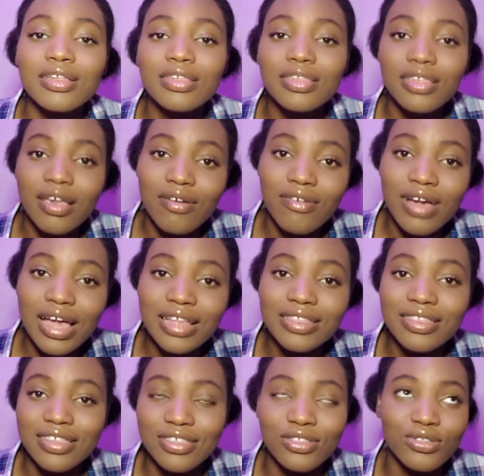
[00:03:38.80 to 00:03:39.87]
Sarah
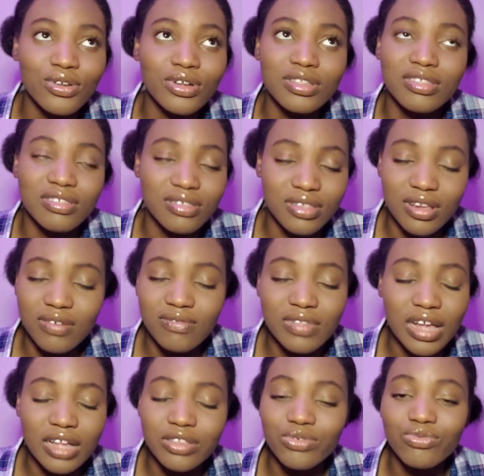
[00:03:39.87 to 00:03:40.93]
did not deserve
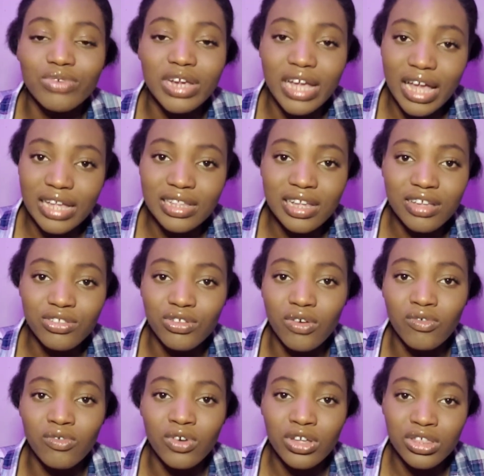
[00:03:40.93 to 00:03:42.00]
that, regardless
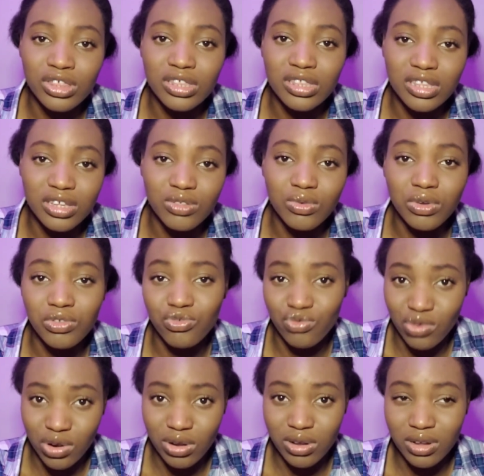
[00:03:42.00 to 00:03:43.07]
of what she did was
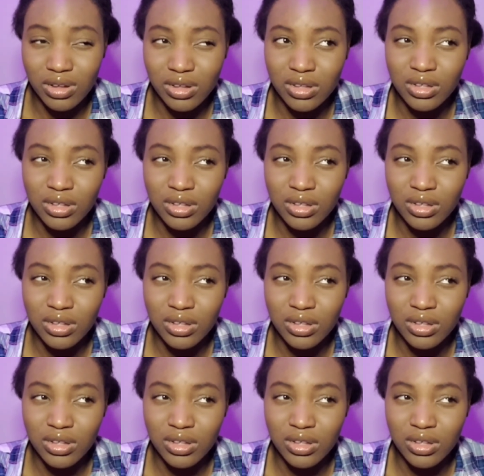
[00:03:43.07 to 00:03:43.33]
wrong.